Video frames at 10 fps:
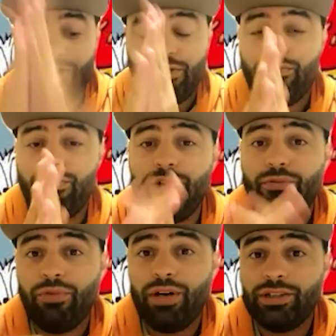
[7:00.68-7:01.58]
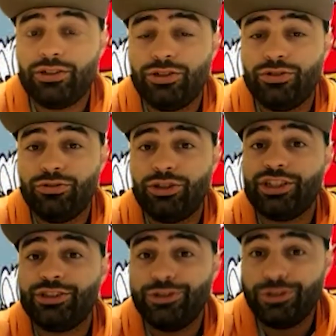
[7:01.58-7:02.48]
we want to
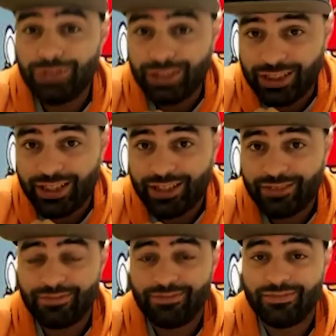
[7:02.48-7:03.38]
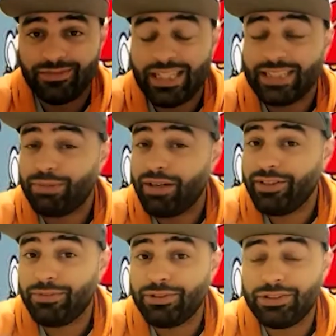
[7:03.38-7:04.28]
just do the thing. That's probably
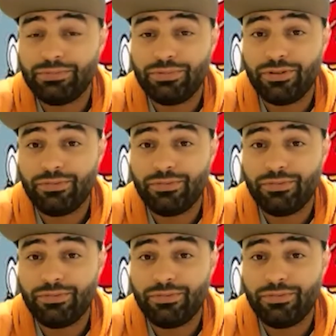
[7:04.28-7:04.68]
the most important